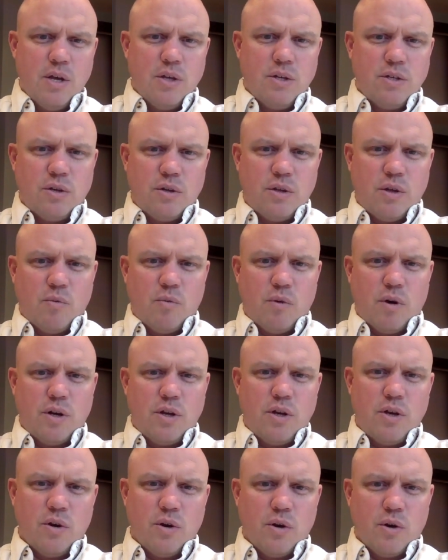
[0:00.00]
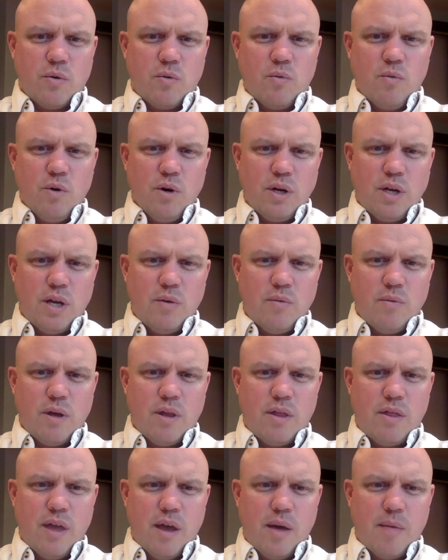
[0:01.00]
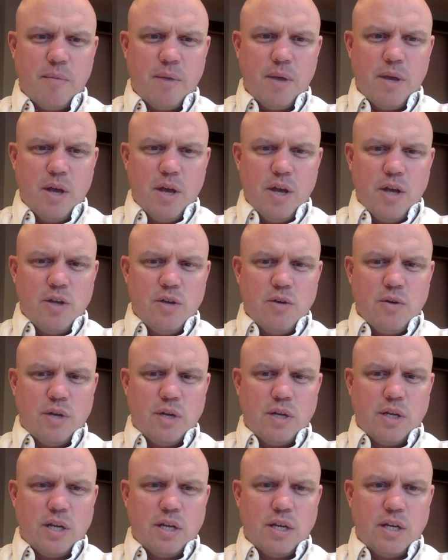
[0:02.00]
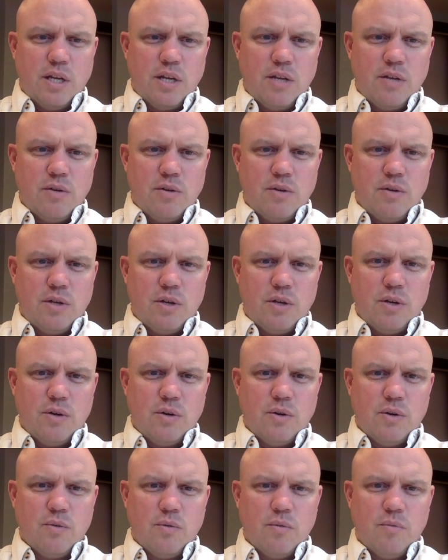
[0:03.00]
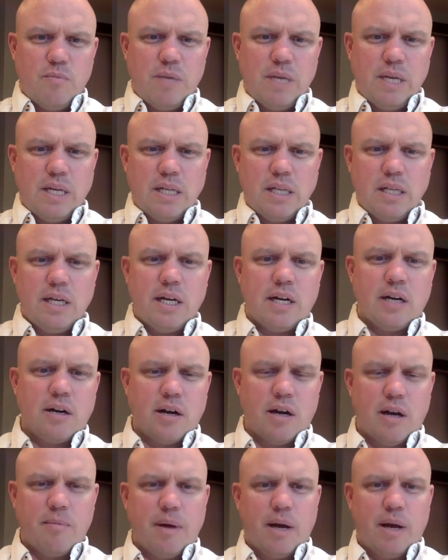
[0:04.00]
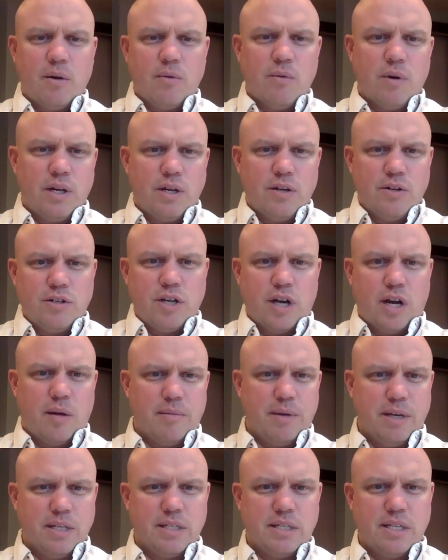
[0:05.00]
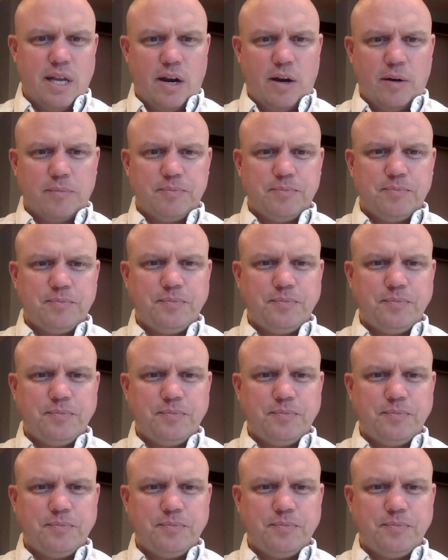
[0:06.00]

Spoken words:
so that while you're working with them, you can continue to be clear about what your job is there.